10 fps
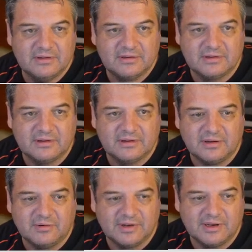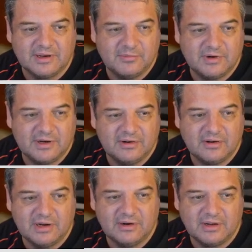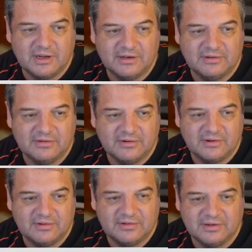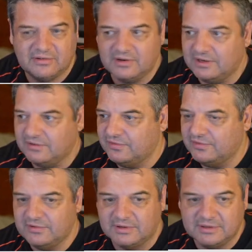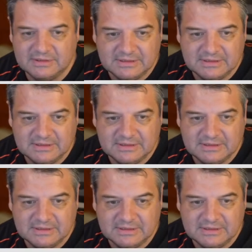So what was that number again? 9906.94.